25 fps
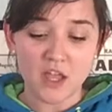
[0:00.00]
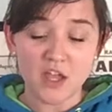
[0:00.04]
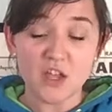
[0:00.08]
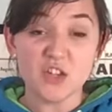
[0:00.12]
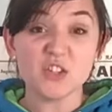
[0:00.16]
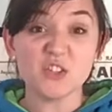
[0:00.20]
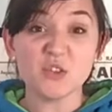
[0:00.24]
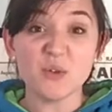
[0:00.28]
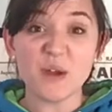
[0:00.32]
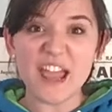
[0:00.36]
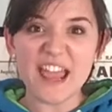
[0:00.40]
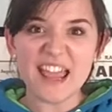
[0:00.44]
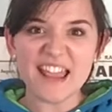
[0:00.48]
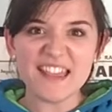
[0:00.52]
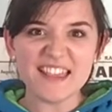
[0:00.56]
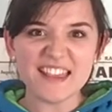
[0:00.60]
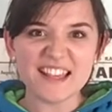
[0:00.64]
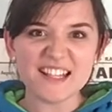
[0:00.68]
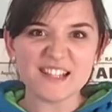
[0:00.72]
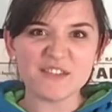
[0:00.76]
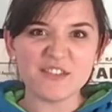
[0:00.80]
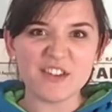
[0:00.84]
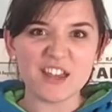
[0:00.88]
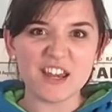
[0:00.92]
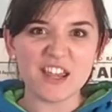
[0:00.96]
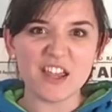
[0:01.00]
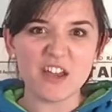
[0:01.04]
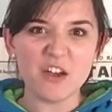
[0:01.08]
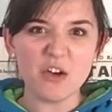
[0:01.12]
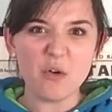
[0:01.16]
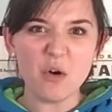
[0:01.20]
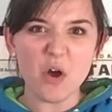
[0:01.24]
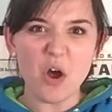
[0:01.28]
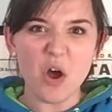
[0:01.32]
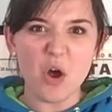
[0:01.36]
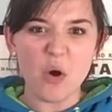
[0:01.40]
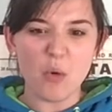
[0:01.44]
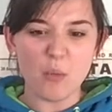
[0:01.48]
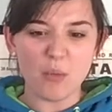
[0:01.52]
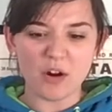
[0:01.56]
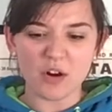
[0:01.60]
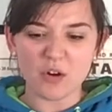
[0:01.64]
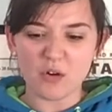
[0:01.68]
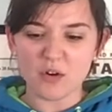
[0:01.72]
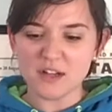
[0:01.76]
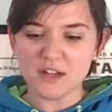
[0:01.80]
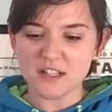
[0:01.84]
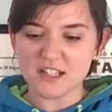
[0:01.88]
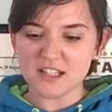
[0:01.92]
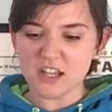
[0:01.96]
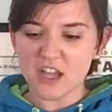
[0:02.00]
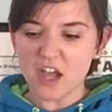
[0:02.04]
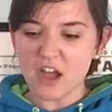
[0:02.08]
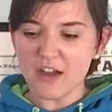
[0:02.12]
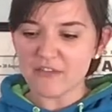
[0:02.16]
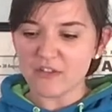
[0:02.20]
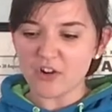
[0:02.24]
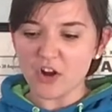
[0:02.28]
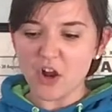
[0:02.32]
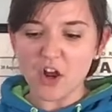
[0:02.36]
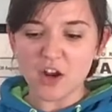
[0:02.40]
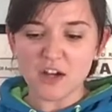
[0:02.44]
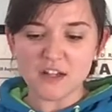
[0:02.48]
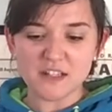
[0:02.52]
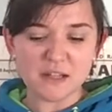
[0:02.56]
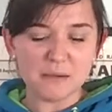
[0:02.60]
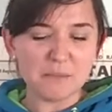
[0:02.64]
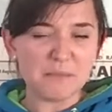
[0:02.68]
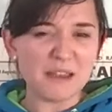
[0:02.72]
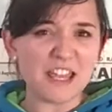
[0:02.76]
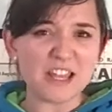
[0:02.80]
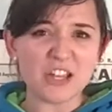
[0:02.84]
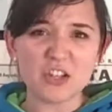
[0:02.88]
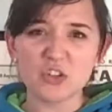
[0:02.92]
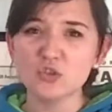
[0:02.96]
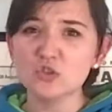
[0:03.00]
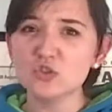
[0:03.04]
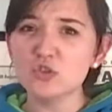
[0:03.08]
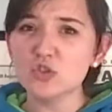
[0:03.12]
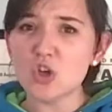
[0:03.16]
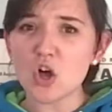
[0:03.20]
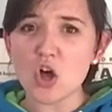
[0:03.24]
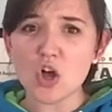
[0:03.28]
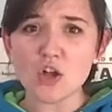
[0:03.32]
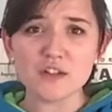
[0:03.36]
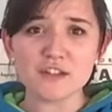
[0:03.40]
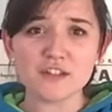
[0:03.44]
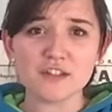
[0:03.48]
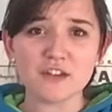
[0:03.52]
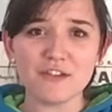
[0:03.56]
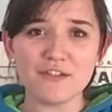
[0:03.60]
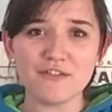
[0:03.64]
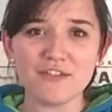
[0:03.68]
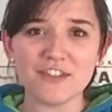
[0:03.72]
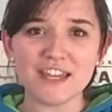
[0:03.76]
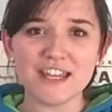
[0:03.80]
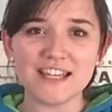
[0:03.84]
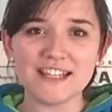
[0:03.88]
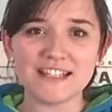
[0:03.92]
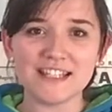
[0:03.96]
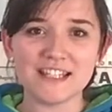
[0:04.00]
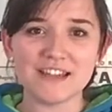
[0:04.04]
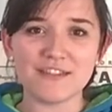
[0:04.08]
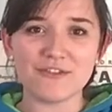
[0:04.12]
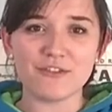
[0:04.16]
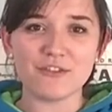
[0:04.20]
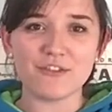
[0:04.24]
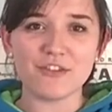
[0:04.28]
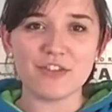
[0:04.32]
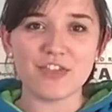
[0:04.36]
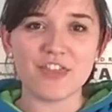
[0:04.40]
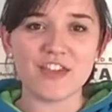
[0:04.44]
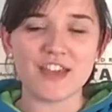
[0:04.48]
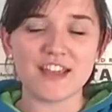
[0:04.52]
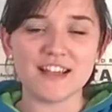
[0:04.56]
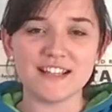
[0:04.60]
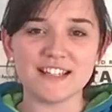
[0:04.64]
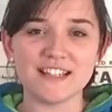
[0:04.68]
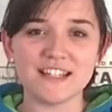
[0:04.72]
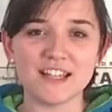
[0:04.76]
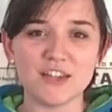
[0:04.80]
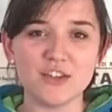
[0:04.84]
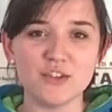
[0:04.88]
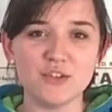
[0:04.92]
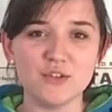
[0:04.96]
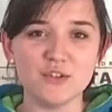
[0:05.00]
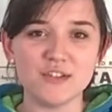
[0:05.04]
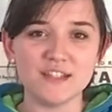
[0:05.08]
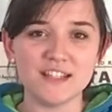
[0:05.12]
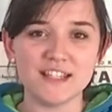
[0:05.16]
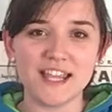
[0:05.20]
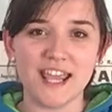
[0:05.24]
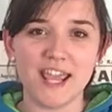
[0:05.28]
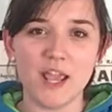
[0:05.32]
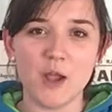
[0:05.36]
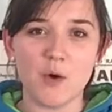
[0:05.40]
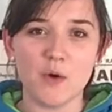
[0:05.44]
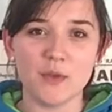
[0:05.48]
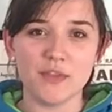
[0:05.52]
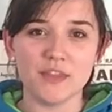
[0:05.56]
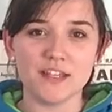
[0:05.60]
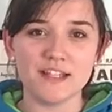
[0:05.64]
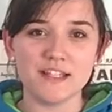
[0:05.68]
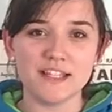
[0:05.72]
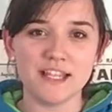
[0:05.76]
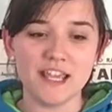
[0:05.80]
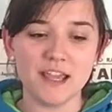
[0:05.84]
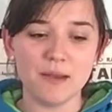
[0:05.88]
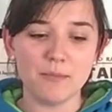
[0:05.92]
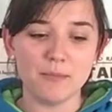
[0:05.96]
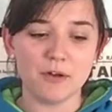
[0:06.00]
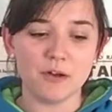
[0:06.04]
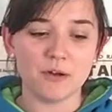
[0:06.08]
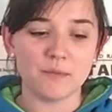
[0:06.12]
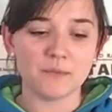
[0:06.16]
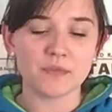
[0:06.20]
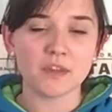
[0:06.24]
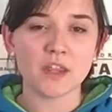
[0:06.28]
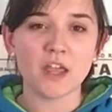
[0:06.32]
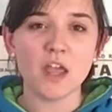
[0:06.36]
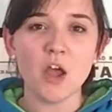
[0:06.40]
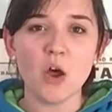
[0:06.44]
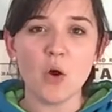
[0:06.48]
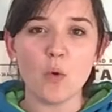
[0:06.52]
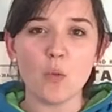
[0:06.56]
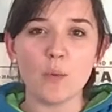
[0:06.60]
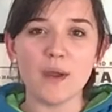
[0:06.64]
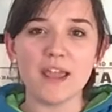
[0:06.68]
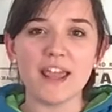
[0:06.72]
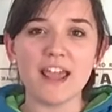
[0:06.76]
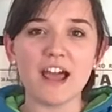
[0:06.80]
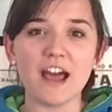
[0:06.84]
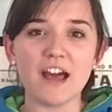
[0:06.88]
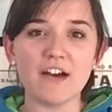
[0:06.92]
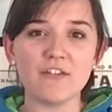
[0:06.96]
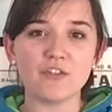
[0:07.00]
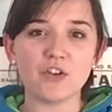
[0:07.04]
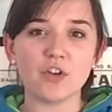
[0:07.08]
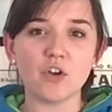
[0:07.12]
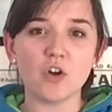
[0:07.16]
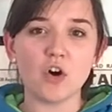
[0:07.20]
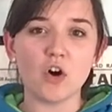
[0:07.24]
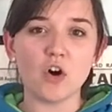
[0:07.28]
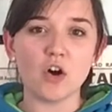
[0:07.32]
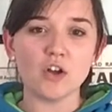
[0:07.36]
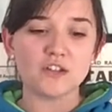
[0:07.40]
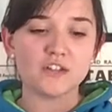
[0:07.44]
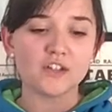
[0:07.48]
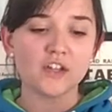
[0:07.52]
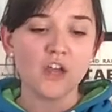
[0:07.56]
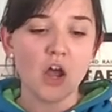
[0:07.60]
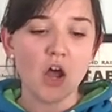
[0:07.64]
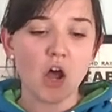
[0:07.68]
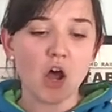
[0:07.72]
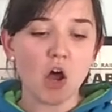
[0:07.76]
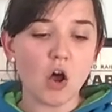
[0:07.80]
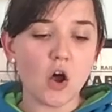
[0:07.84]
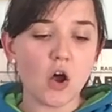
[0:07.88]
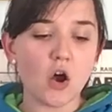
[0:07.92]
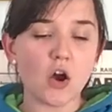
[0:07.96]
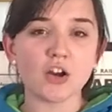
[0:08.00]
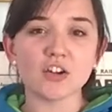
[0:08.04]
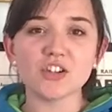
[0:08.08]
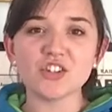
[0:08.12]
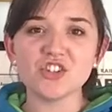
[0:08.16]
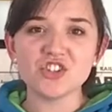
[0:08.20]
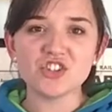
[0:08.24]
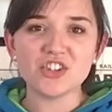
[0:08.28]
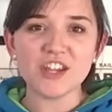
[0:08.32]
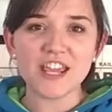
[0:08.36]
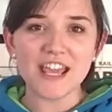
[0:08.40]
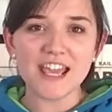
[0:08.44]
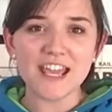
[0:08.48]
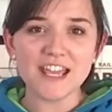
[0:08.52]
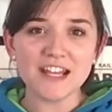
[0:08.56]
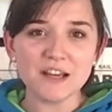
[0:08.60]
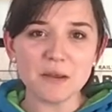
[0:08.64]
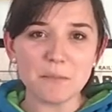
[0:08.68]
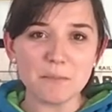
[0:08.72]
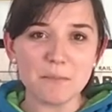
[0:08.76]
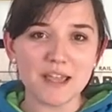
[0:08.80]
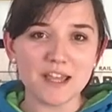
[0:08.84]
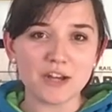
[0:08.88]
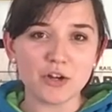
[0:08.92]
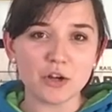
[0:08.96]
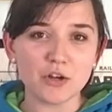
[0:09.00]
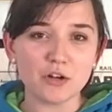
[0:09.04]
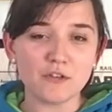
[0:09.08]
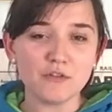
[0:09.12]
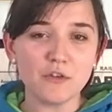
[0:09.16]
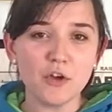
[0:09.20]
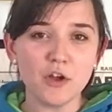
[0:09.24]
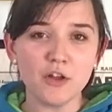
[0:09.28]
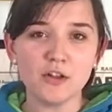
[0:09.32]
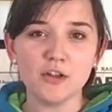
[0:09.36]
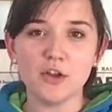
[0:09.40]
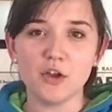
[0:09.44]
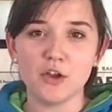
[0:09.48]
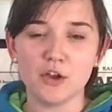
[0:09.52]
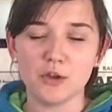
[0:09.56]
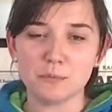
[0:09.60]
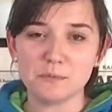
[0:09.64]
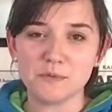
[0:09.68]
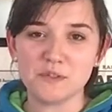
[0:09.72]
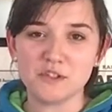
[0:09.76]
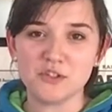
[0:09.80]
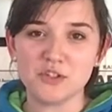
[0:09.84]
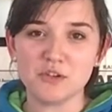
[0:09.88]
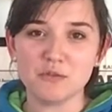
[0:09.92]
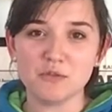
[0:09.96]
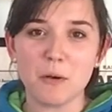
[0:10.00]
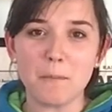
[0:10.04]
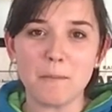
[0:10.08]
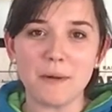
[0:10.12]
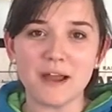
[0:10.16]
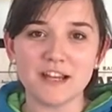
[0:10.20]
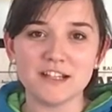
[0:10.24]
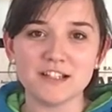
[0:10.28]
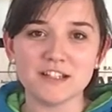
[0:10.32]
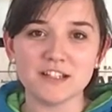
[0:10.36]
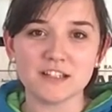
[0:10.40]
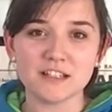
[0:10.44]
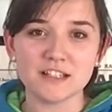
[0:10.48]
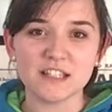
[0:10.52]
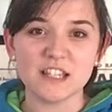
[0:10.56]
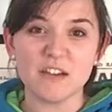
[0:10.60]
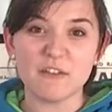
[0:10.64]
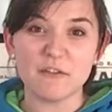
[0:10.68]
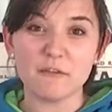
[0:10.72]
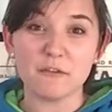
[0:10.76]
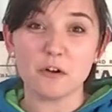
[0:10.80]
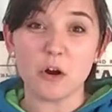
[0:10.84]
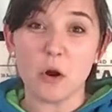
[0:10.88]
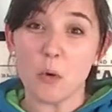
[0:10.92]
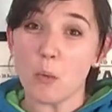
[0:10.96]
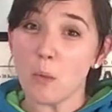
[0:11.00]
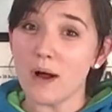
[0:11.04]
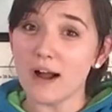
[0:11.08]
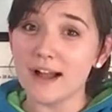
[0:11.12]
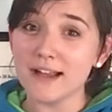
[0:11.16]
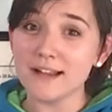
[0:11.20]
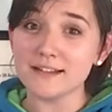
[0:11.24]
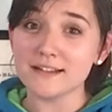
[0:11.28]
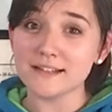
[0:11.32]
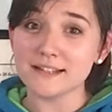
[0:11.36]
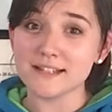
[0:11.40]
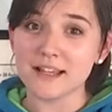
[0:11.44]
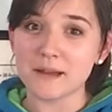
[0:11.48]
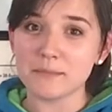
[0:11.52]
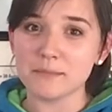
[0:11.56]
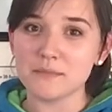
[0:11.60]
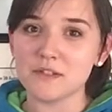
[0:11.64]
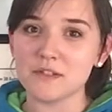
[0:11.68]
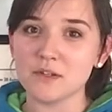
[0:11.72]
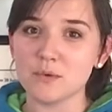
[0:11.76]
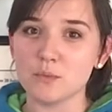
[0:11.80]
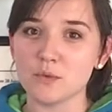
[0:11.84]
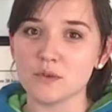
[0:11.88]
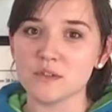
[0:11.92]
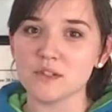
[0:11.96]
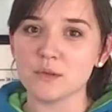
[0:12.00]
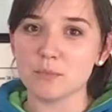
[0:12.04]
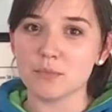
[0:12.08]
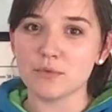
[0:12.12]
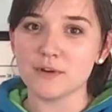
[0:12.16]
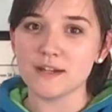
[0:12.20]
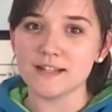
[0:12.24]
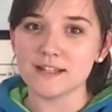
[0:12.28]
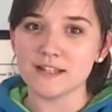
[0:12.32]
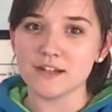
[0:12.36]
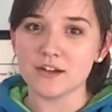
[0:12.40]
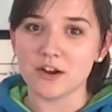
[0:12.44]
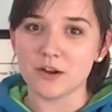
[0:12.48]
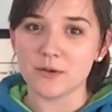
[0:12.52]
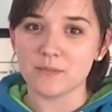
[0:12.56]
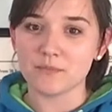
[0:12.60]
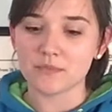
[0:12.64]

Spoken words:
So in this video, we're going to cover how to make lots of these different things that you see on the table. We have got our chain made out of hula hoops to remind us that for a while Samson was a prisoner.